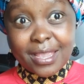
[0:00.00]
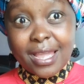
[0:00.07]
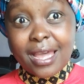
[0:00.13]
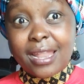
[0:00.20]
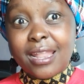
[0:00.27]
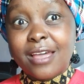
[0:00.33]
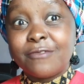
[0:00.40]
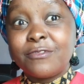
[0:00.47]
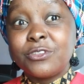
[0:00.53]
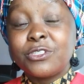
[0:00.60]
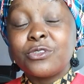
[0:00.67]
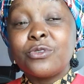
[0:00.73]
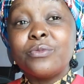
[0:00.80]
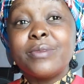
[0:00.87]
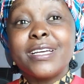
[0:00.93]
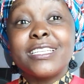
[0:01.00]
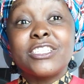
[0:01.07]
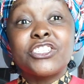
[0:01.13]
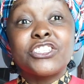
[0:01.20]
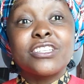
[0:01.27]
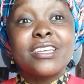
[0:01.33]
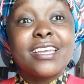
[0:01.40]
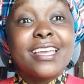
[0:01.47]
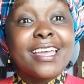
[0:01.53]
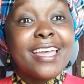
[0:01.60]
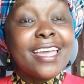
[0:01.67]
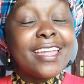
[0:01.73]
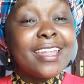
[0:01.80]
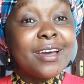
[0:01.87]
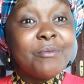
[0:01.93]
I love you so much,
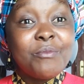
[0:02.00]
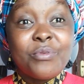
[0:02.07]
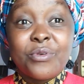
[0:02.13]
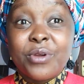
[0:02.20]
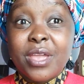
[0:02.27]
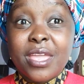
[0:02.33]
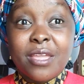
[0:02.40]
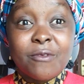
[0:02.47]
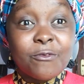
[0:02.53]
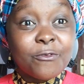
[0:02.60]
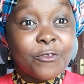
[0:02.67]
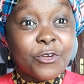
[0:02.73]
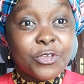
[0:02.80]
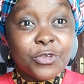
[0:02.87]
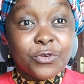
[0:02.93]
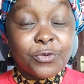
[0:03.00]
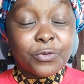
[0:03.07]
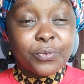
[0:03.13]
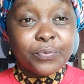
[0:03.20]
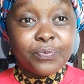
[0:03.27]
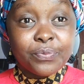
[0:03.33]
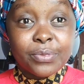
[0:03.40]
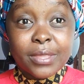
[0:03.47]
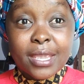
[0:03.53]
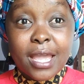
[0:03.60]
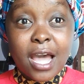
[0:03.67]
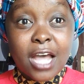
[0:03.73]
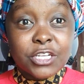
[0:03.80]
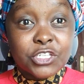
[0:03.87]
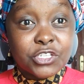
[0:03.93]
and I'm praying for you.
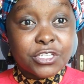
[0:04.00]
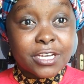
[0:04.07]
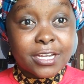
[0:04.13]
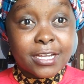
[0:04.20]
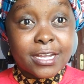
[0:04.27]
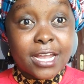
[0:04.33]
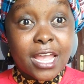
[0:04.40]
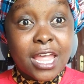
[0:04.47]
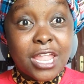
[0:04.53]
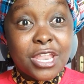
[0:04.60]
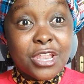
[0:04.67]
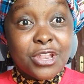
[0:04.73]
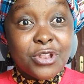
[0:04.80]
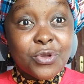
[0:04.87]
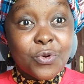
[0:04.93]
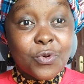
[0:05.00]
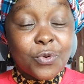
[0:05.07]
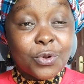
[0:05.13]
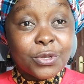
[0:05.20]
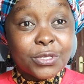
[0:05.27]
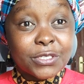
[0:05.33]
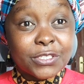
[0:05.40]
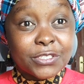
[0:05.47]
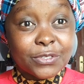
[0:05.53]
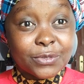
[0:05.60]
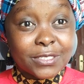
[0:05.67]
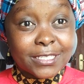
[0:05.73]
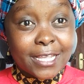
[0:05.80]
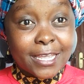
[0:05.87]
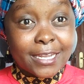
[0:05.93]
Hashtag no
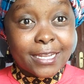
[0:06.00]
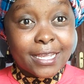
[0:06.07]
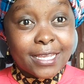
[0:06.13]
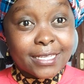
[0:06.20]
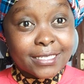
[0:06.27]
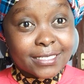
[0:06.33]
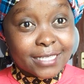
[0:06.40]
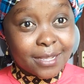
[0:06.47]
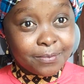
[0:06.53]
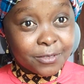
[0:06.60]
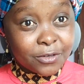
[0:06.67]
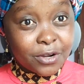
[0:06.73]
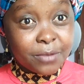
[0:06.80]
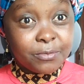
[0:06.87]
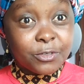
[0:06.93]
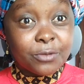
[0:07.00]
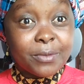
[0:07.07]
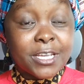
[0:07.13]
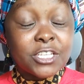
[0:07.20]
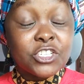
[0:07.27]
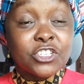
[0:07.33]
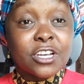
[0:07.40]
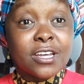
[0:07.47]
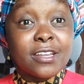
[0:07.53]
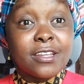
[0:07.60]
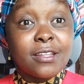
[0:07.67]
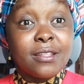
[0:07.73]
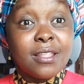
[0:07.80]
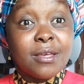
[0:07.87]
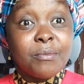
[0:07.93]
suicide. Subscribe to my
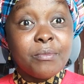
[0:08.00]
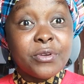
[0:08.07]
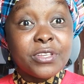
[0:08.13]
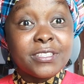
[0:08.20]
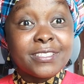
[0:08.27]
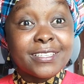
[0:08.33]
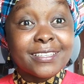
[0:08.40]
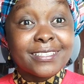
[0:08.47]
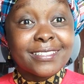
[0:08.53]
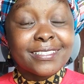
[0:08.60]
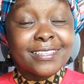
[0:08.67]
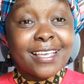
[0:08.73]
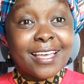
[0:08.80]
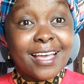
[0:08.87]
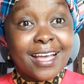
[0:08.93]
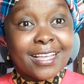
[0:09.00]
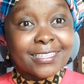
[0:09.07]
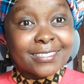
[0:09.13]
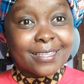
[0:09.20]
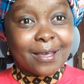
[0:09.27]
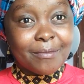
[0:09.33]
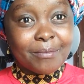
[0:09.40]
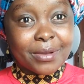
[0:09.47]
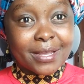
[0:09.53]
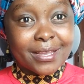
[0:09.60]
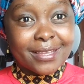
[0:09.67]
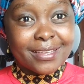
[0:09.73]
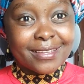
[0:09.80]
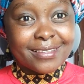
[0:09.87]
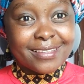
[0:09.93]
channel, Princess Asamba.
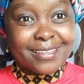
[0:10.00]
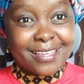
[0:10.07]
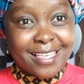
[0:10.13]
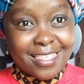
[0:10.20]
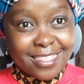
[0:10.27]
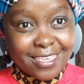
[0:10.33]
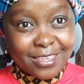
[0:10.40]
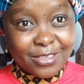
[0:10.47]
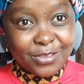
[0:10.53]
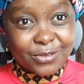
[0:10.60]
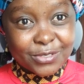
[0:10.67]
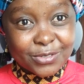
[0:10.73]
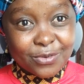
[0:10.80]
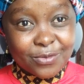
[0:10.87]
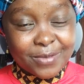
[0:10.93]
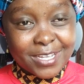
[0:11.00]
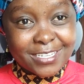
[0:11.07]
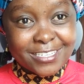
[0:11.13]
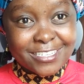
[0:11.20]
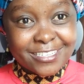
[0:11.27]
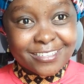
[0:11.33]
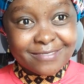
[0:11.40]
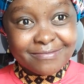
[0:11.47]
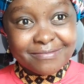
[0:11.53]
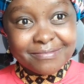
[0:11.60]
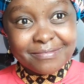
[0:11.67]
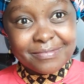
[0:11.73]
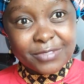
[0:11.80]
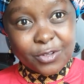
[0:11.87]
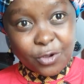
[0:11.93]
Thank you so much.
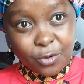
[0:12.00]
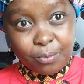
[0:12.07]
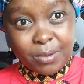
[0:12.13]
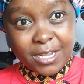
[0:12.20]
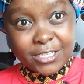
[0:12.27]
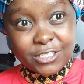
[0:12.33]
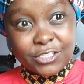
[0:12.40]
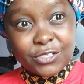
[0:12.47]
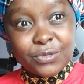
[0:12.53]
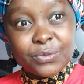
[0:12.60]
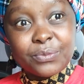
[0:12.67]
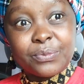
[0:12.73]
God bless you.